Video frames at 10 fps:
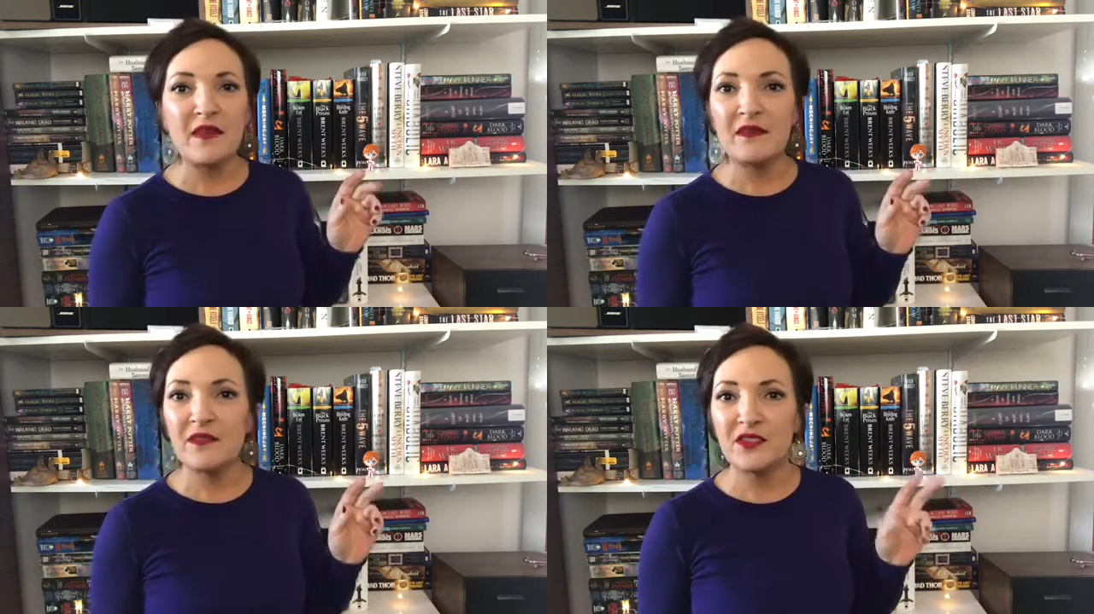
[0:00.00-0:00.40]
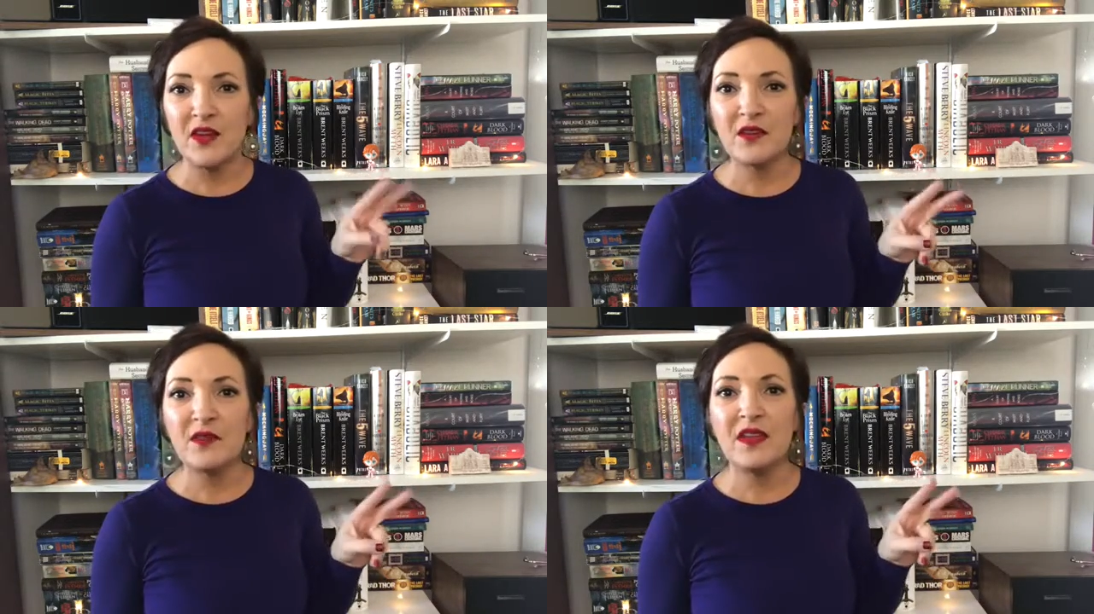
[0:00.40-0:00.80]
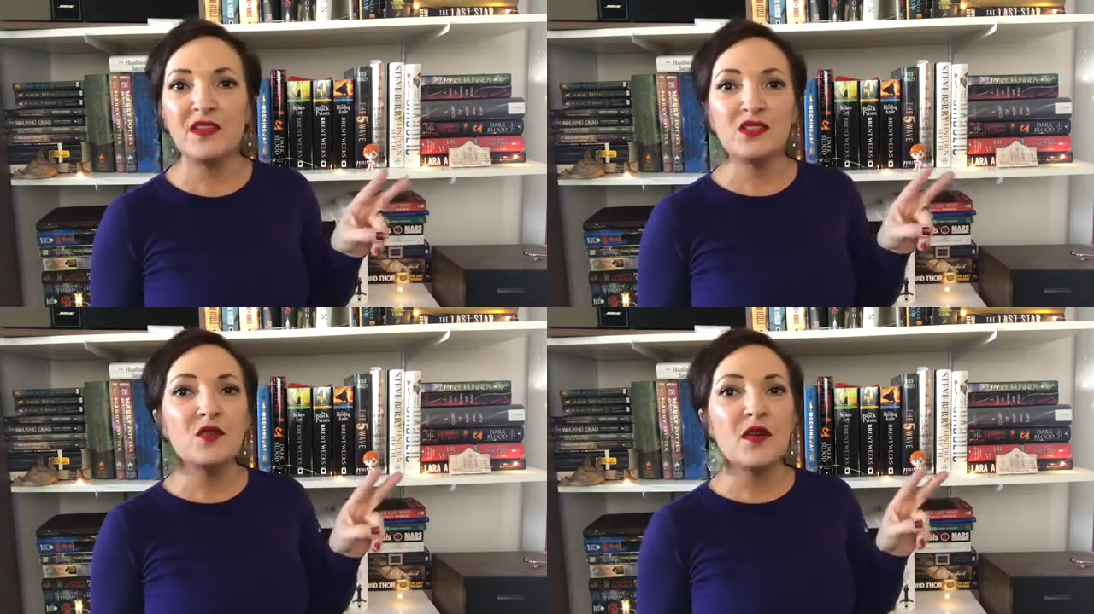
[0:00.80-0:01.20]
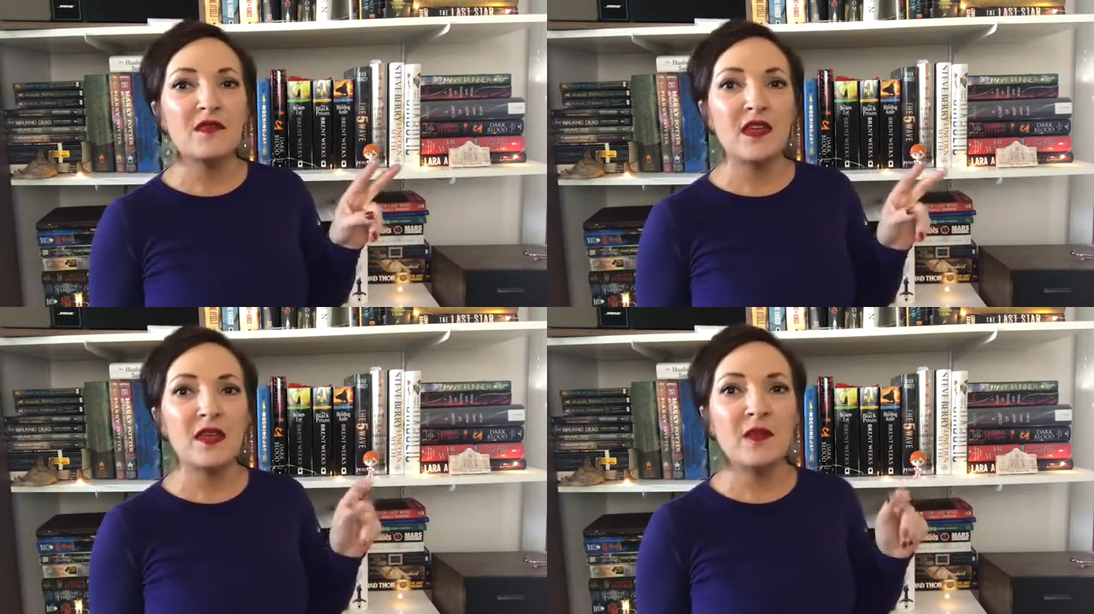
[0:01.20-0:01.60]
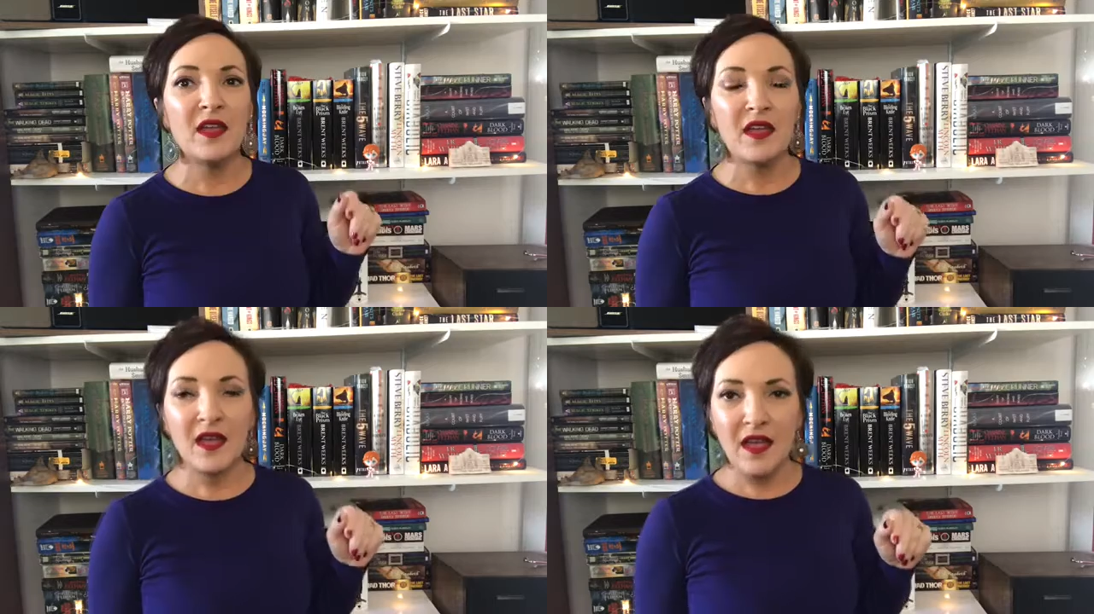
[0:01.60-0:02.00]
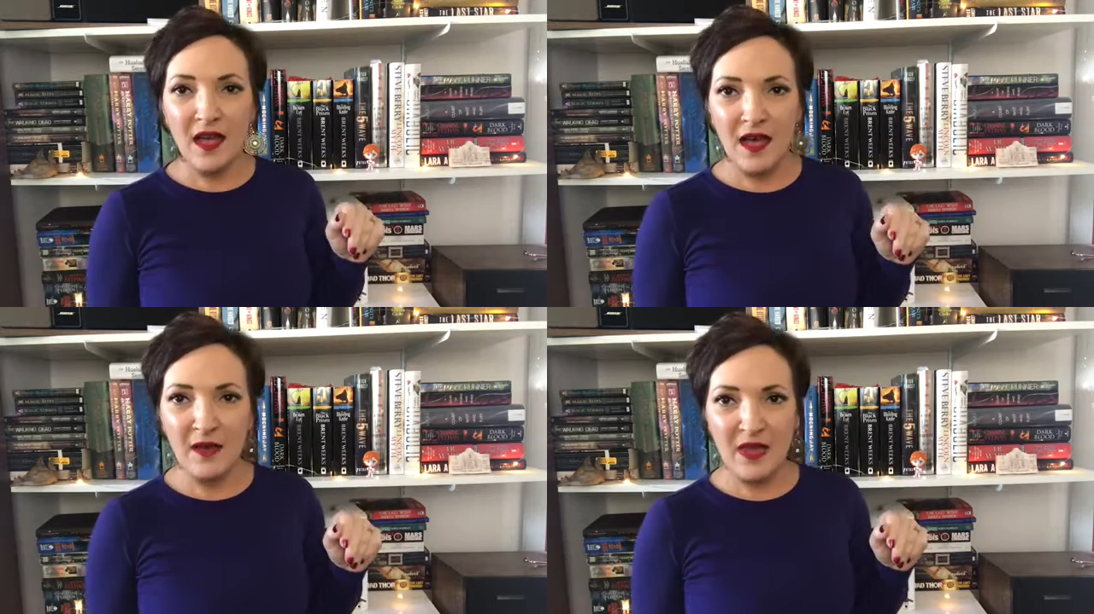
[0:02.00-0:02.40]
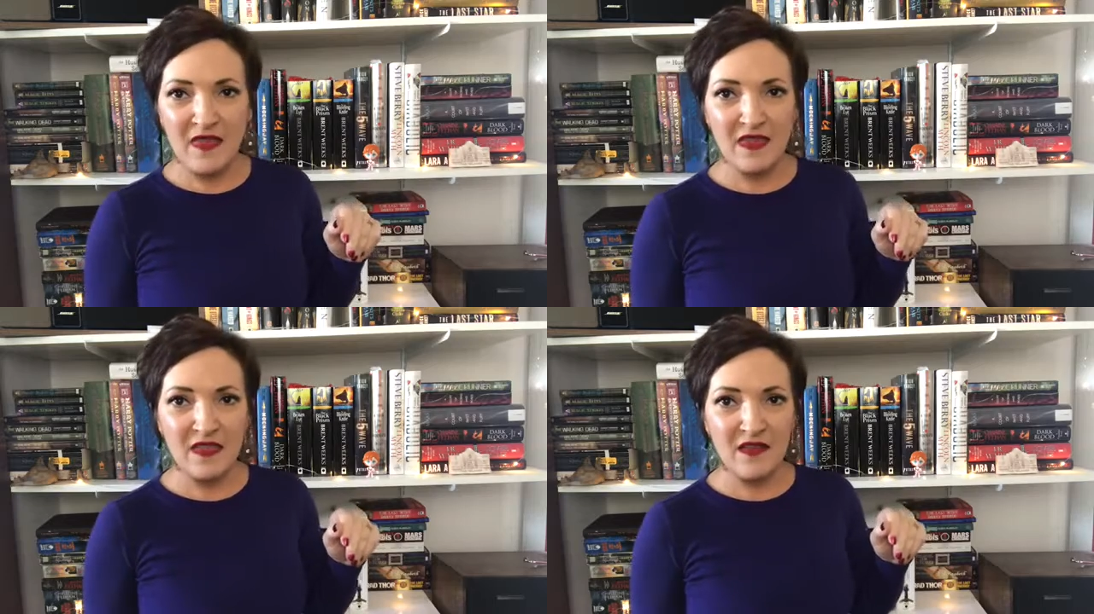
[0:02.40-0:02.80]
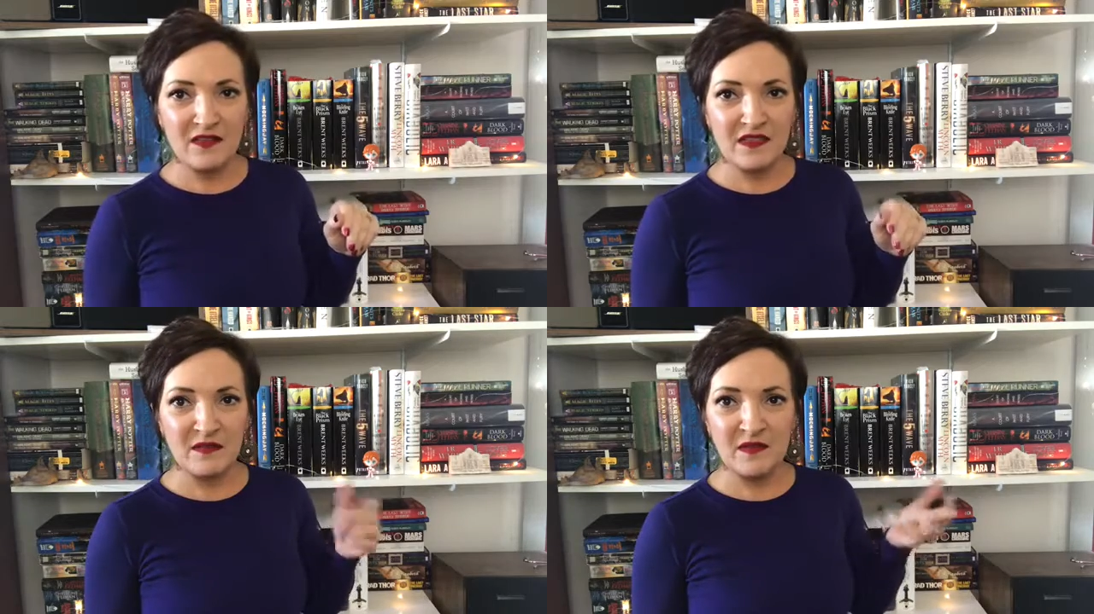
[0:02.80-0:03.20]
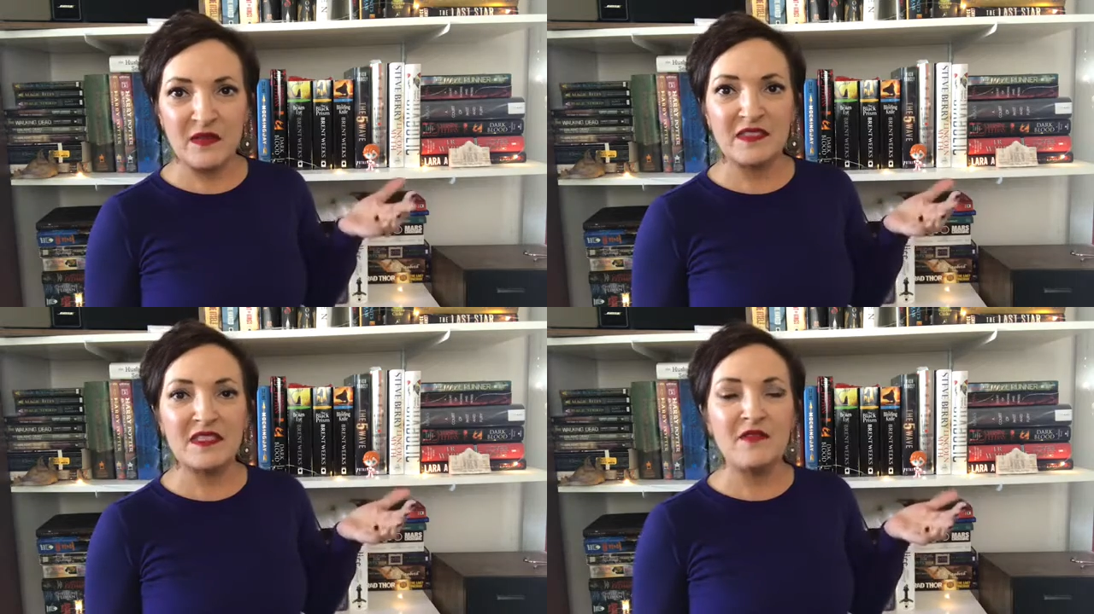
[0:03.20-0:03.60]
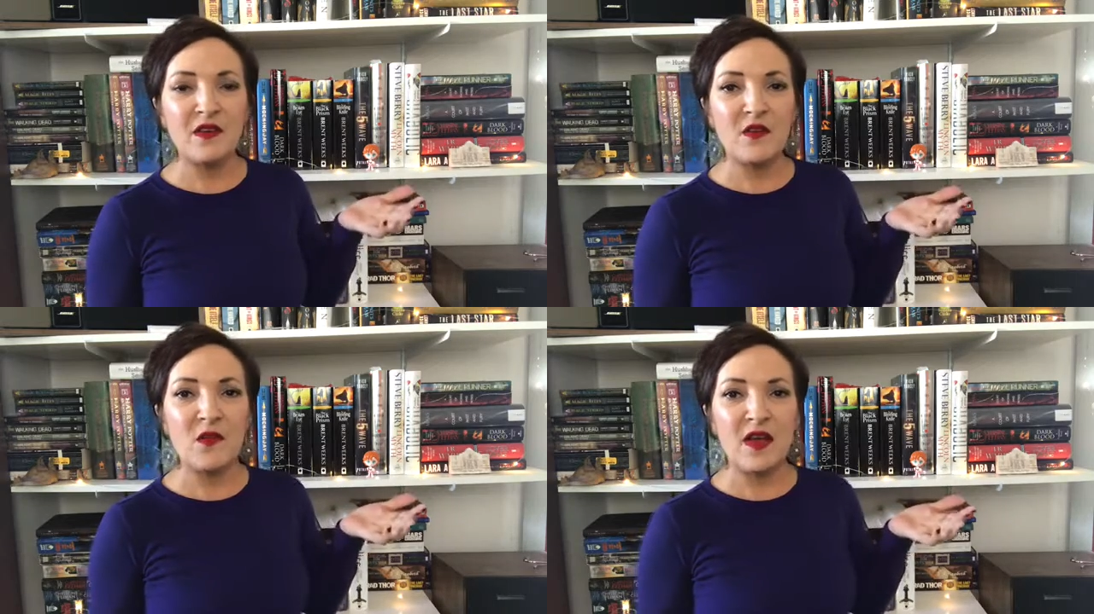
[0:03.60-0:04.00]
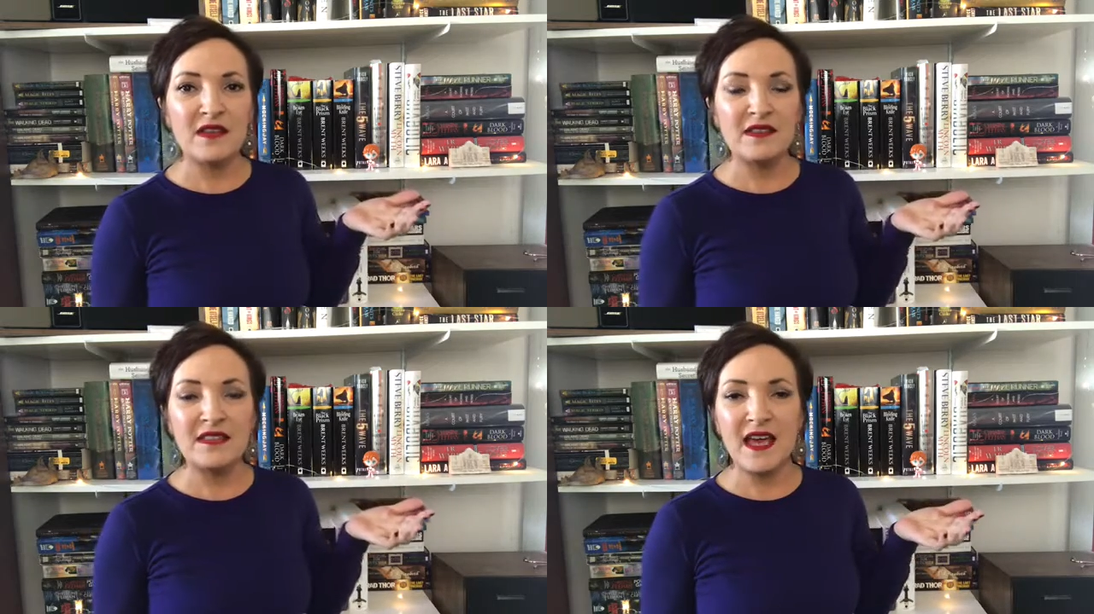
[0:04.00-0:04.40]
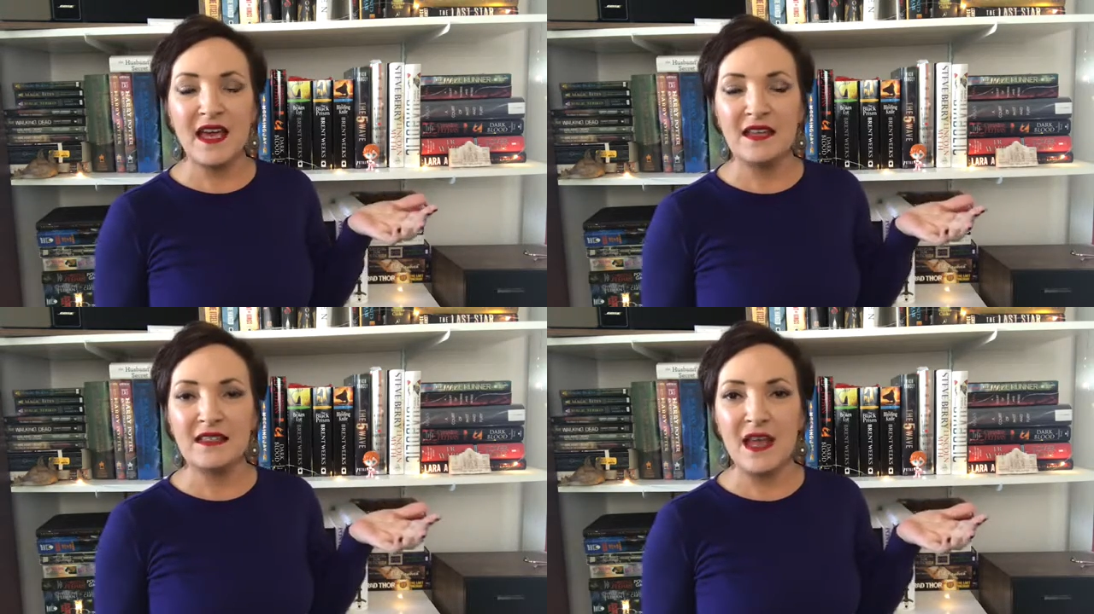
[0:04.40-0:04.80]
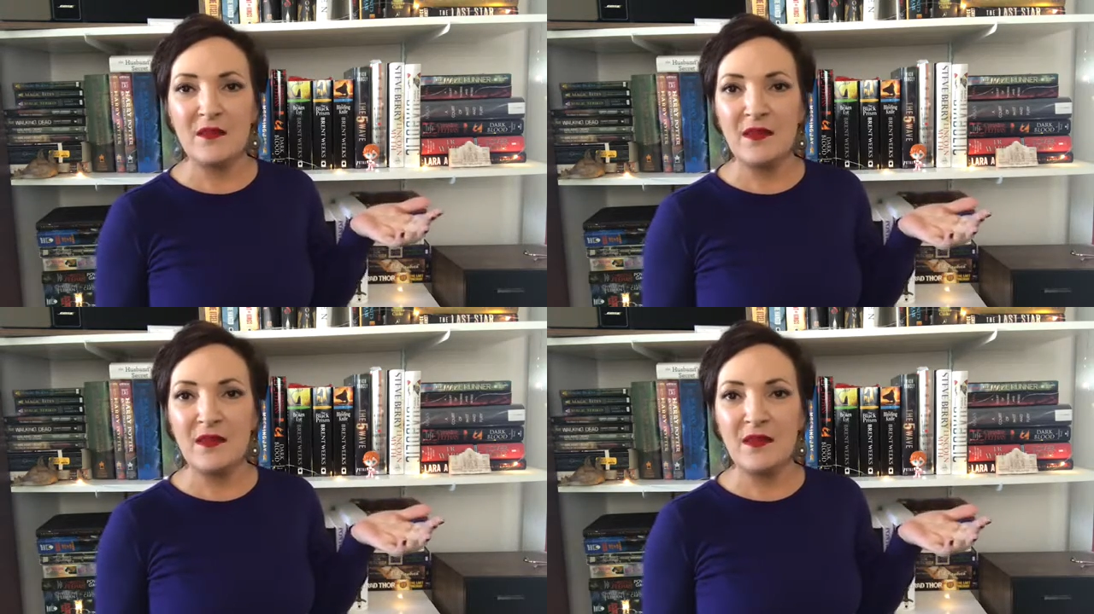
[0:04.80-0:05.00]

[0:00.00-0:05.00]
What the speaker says: I've started reading two of them, and then there are some specific ones that